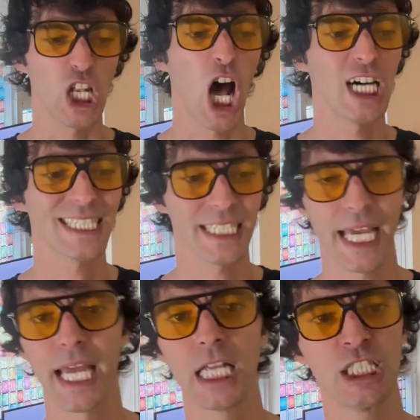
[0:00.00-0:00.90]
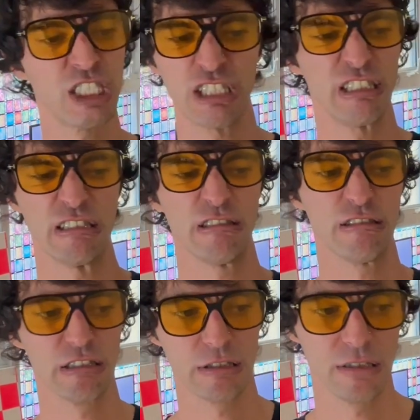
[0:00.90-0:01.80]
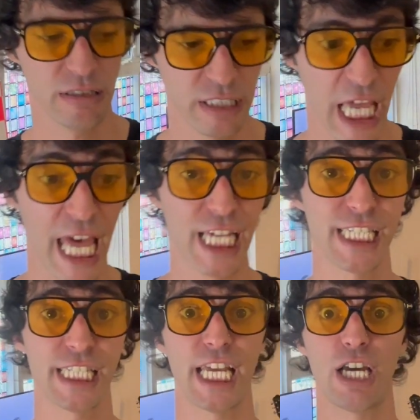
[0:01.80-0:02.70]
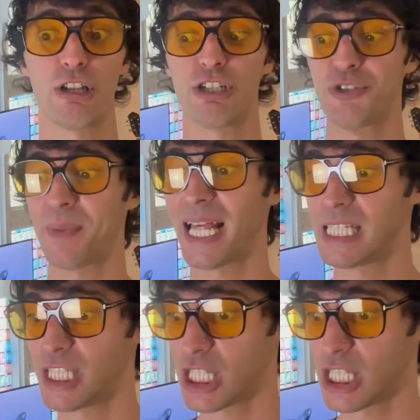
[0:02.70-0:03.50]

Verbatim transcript: lost it x-nay on the schmancer